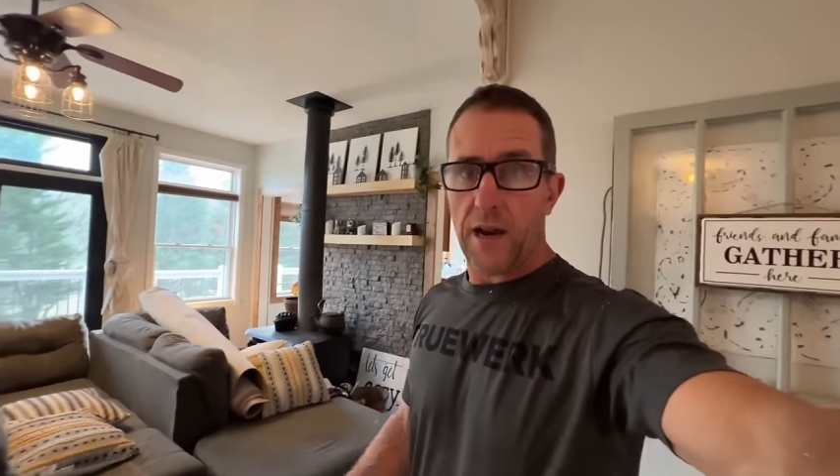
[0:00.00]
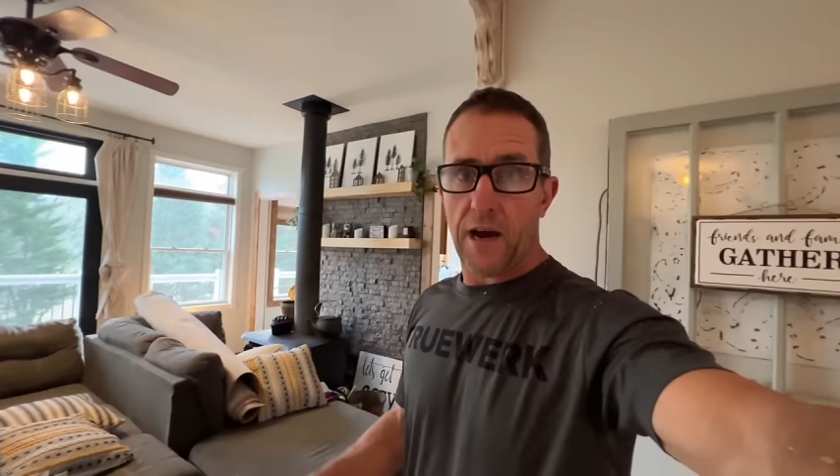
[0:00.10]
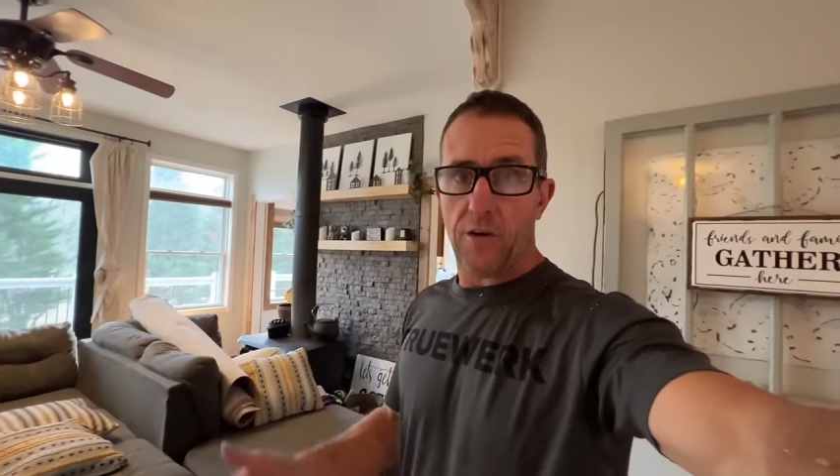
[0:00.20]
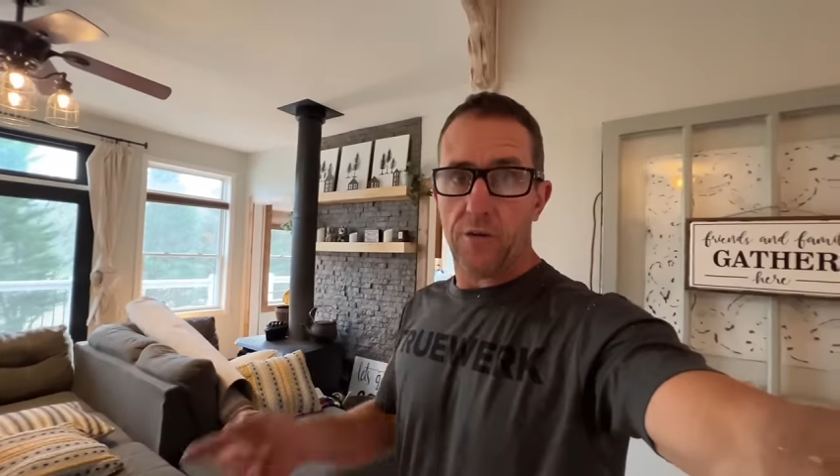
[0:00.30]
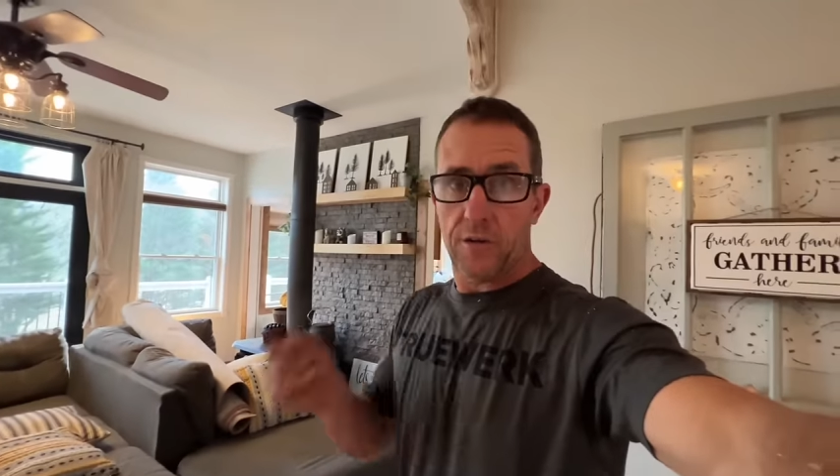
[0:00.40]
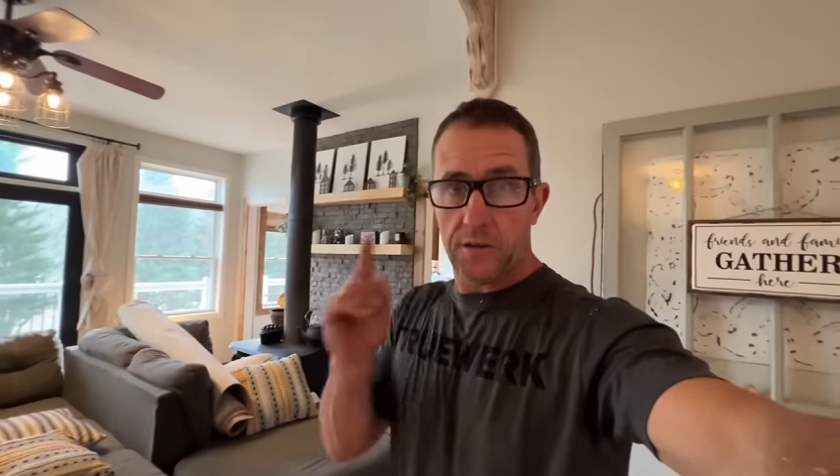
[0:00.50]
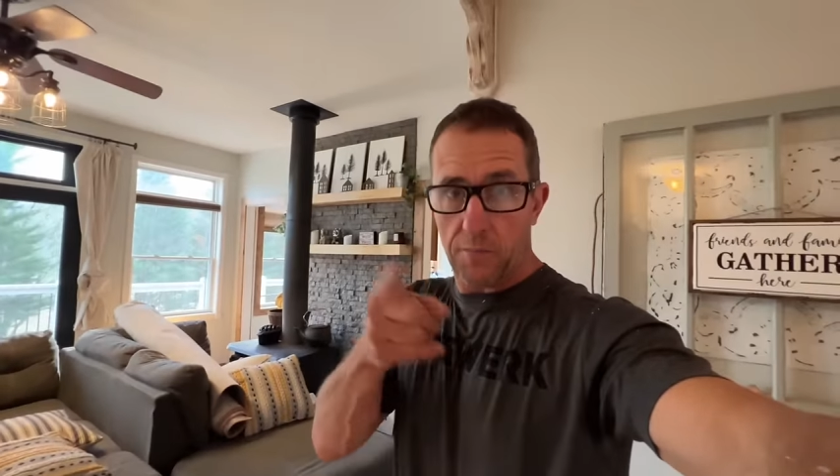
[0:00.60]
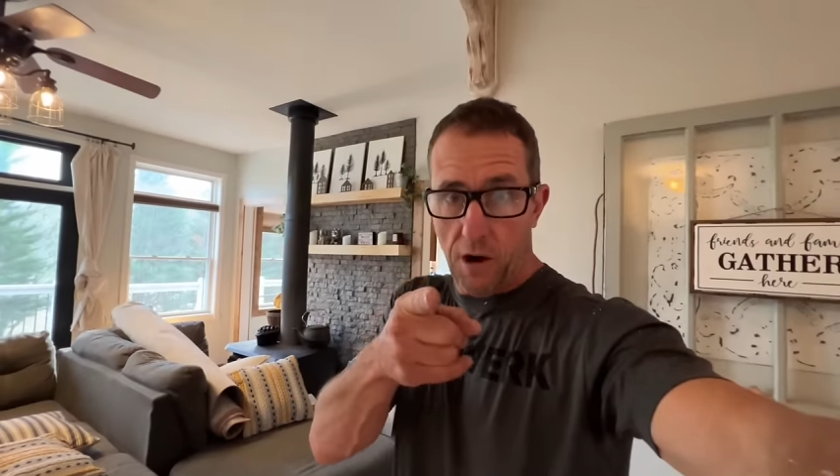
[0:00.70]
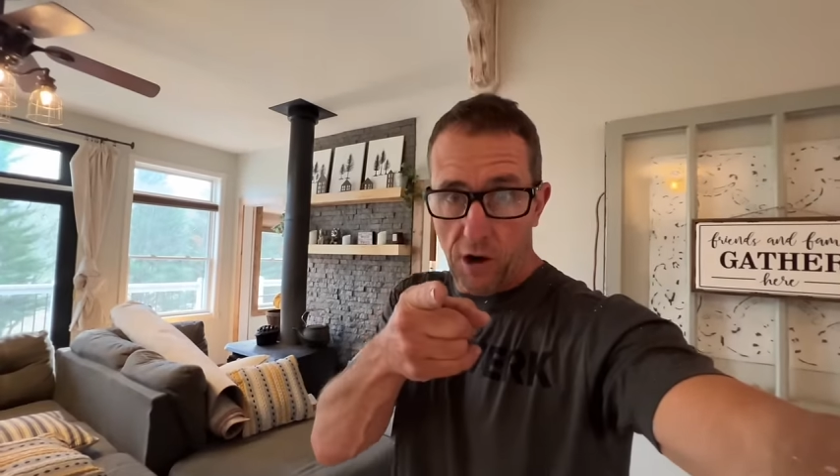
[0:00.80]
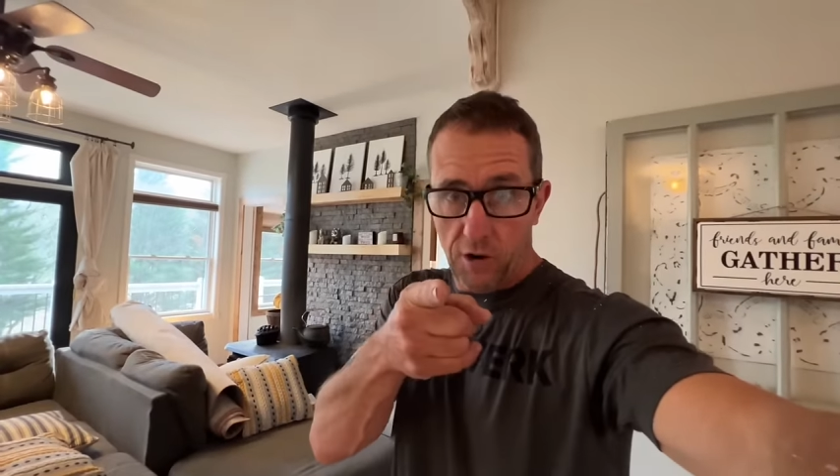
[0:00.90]
now,
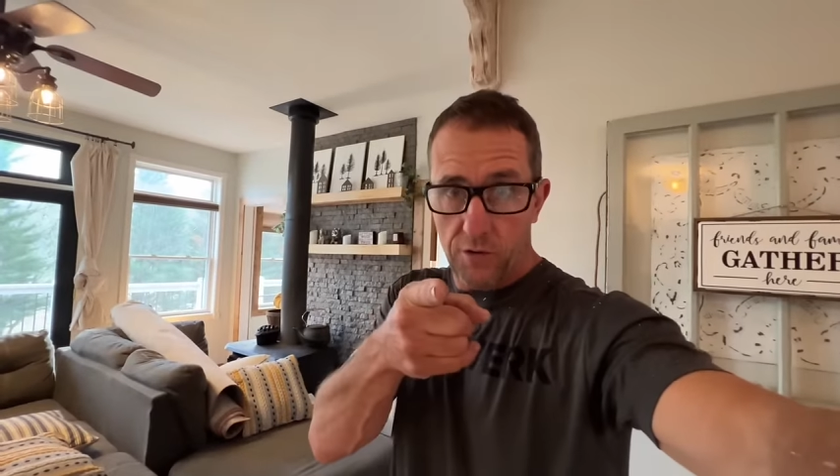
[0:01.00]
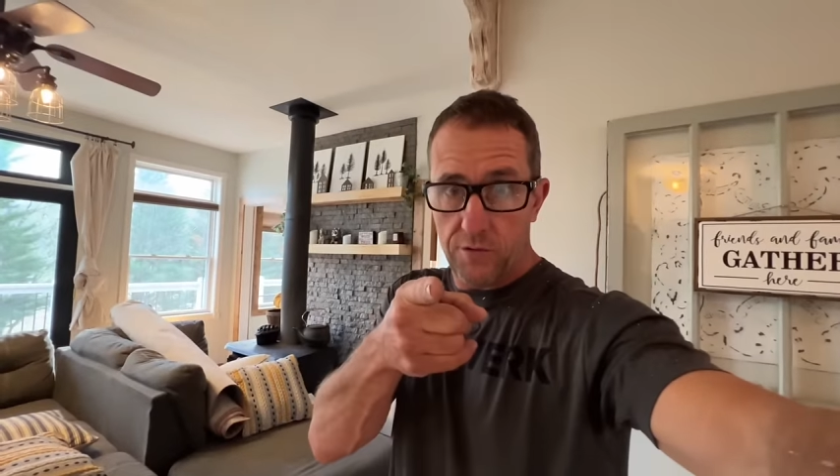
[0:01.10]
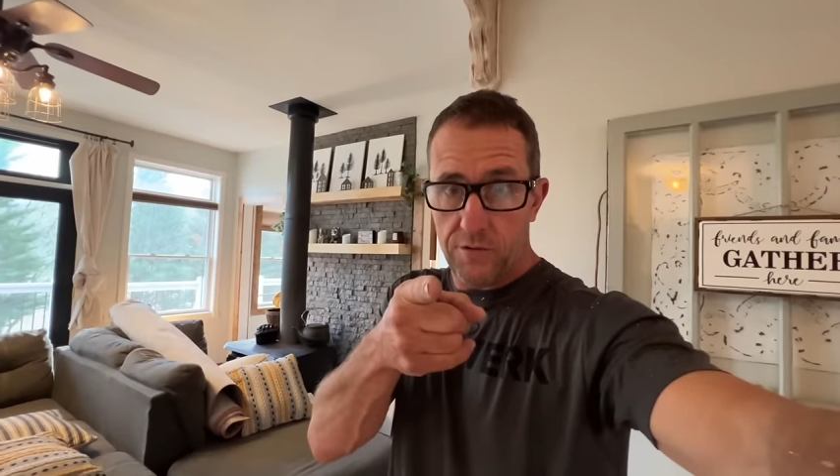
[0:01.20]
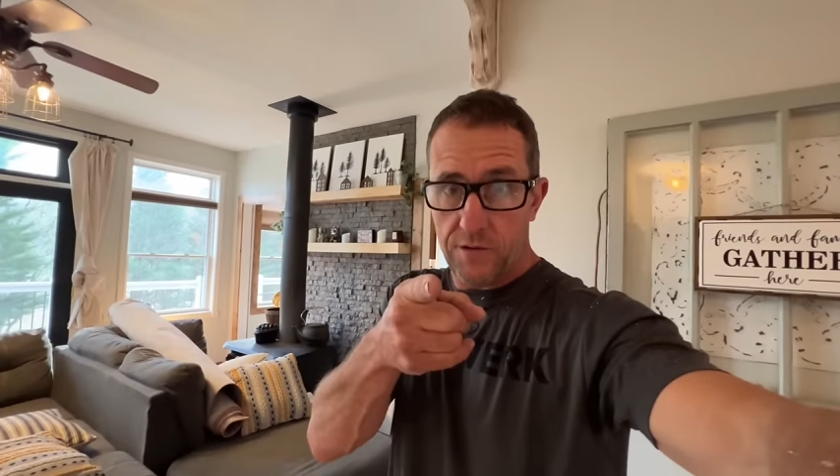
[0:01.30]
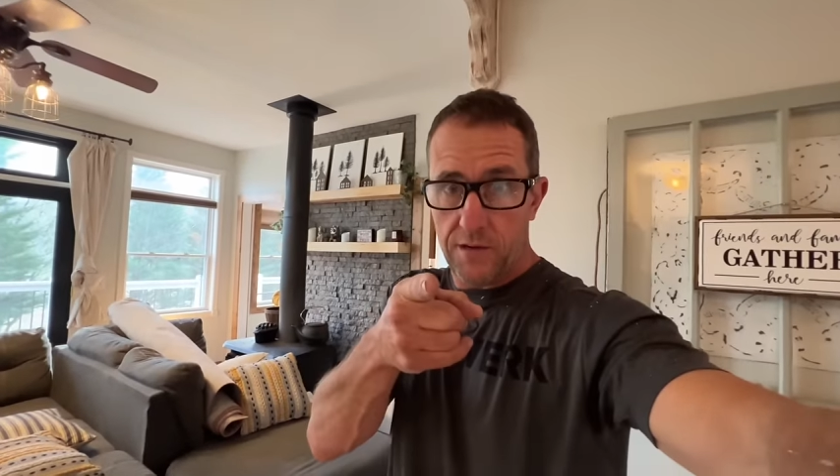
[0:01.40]
tomorrow,